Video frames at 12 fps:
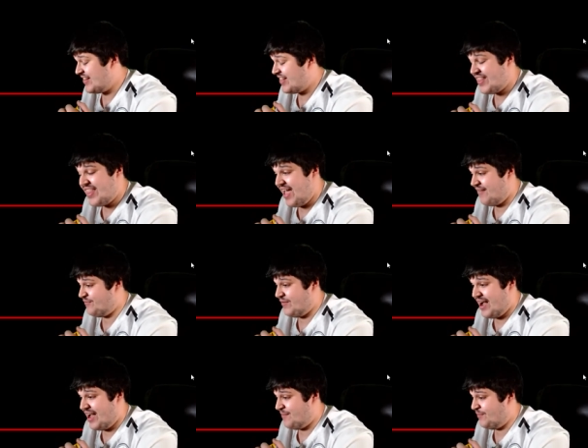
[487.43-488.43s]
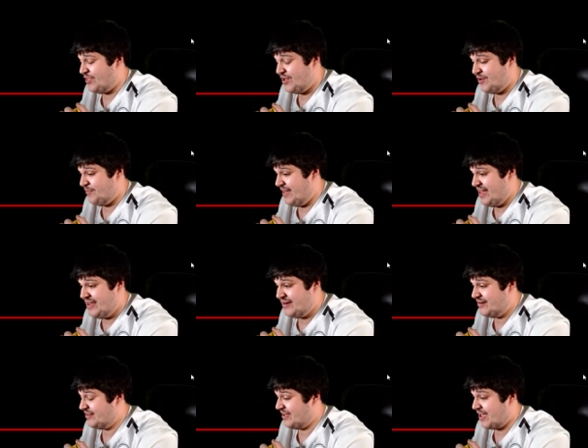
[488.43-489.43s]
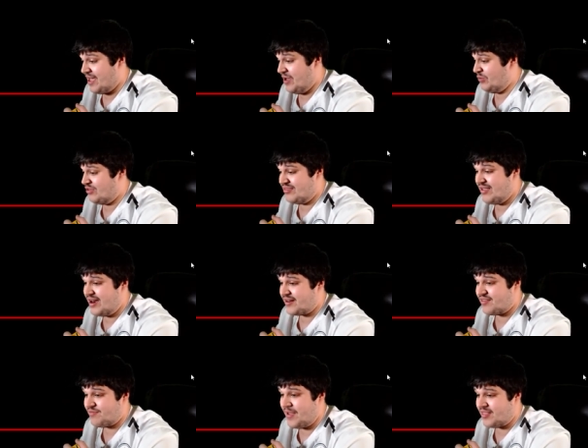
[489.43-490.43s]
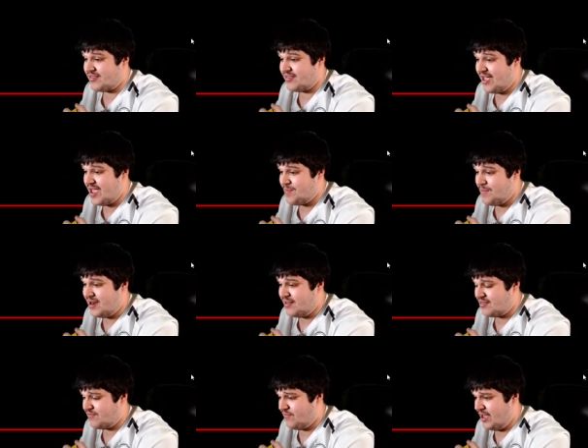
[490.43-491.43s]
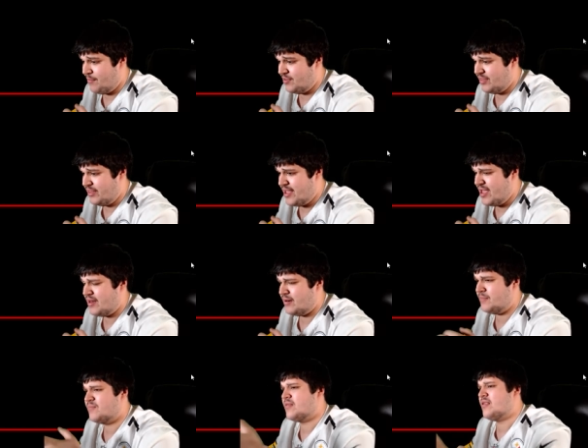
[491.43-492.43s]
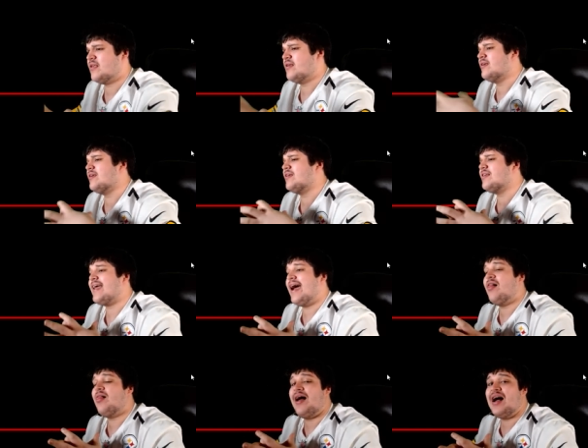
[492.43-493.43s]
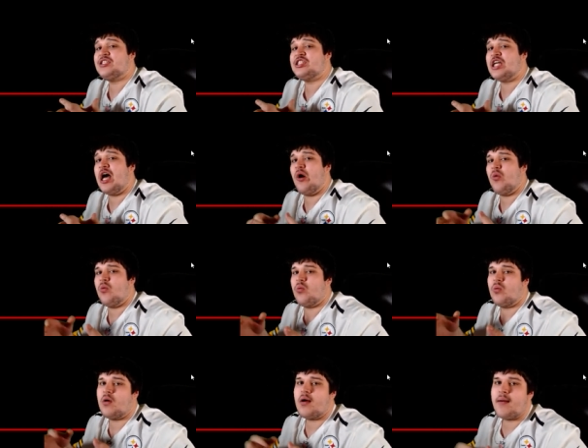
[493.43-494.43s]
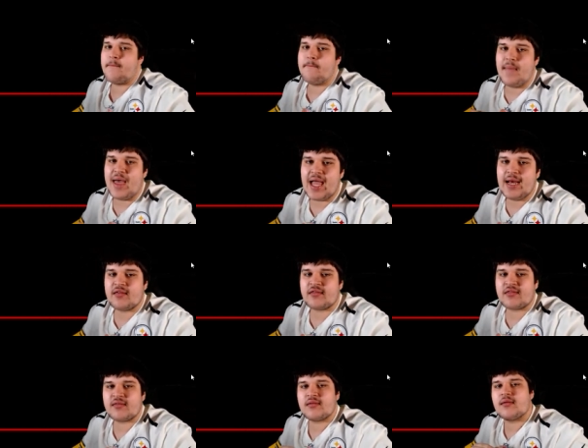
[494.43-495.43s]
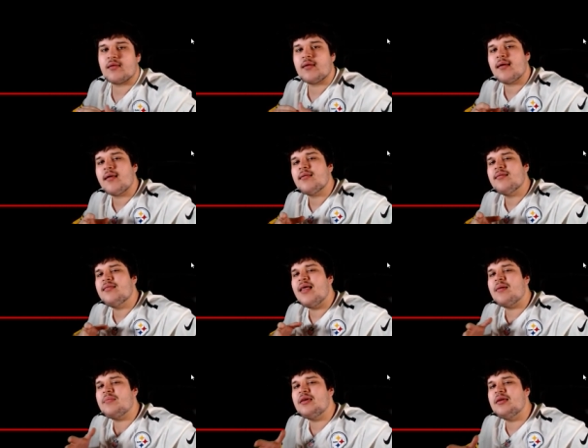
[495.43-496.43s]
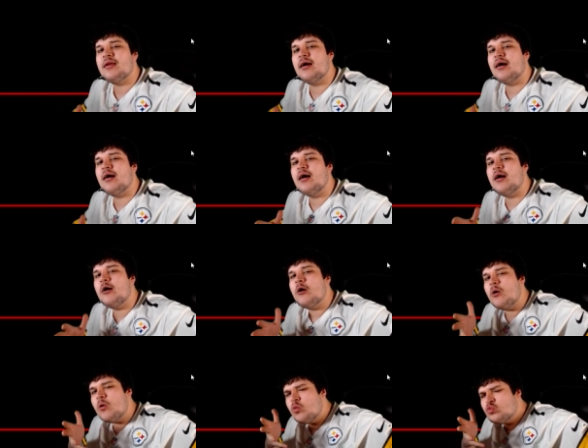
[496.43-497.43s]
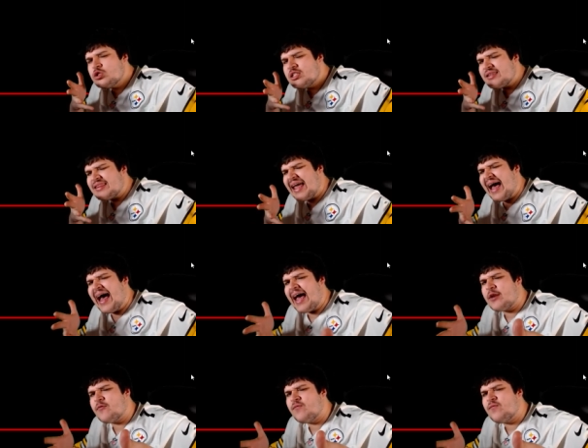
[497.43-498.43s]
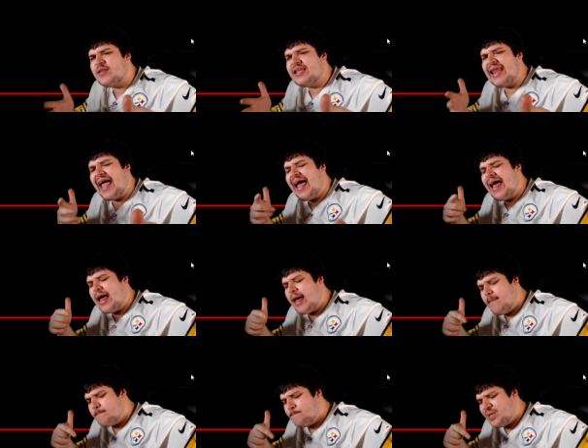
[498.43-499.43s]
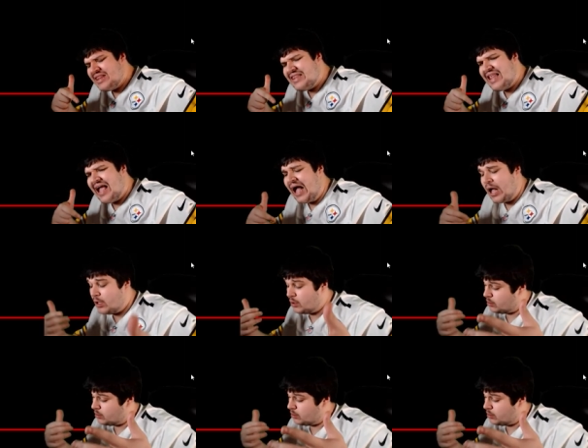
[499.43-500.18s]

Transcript: that vibe, though, man. I was not expecting that menace vibe at the end. Kell Honcho! Menace. Let me know. Start down below.